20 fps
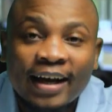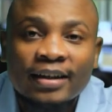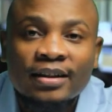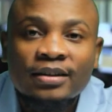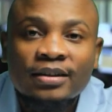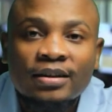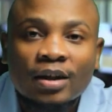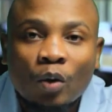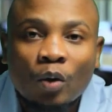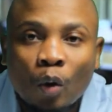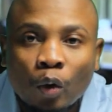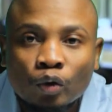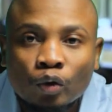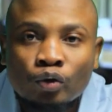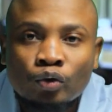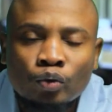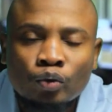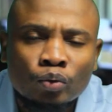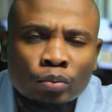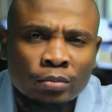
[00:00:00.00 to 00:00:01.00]
is a
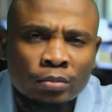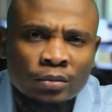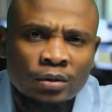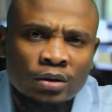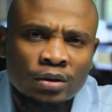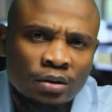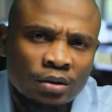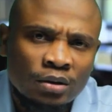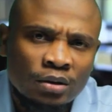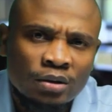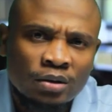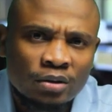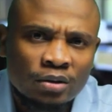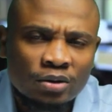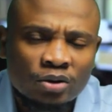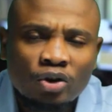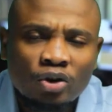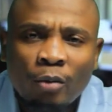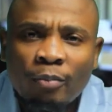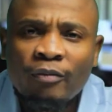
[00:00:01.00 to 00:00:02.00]
costume.
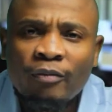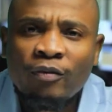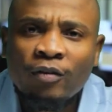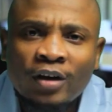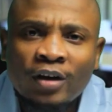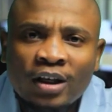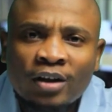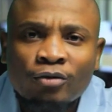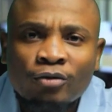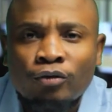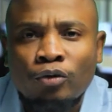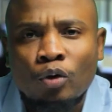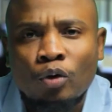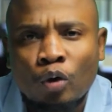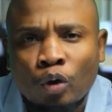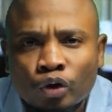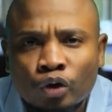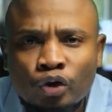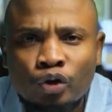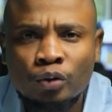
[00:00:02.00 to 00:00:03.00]
Stop falling for
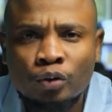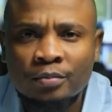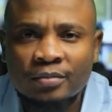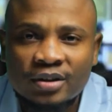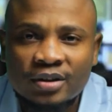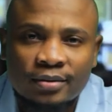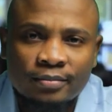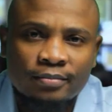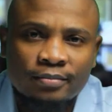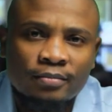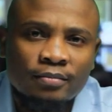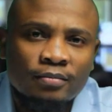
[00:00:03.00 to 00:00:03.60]
costumes.